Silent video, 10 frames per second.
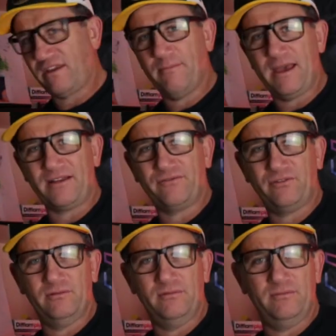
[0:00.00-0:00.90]
come back
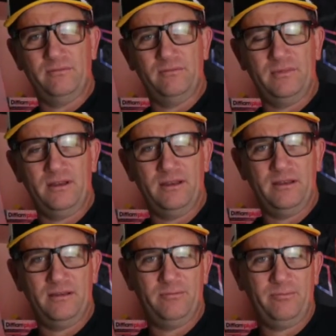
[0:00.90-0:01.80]
from
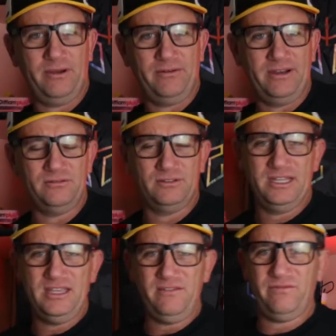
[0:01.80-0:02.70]
parental
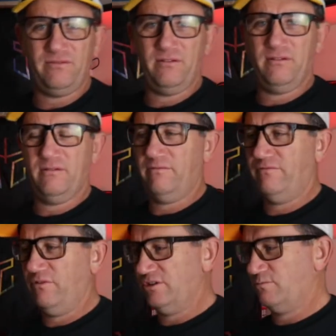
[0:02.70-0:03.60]
leave,
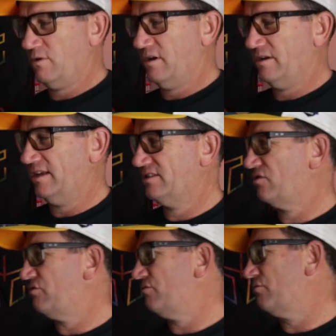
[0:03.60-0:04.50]
first one has
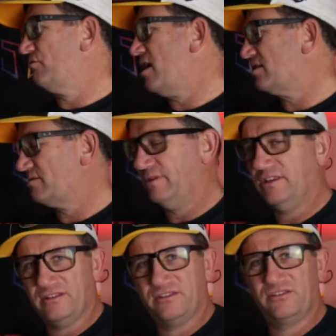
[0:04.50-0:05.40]
crushed me.
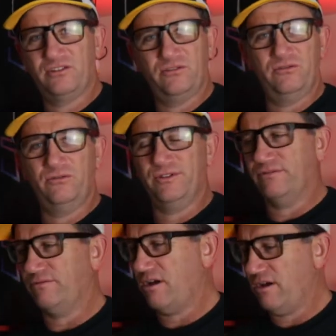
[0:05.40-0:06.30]
That's two
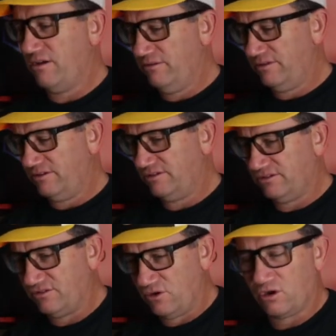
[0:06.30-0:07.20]
in a row that has
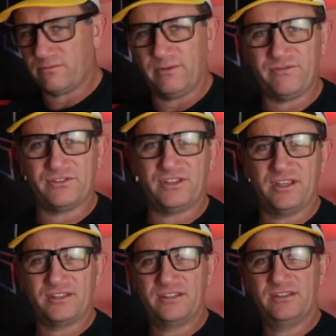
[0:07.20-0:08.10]
just knocked me for
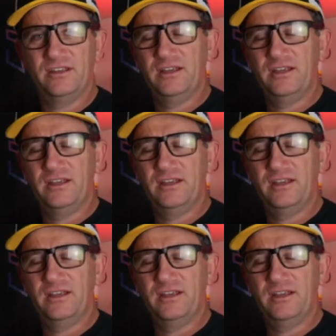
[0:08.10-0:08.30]
six.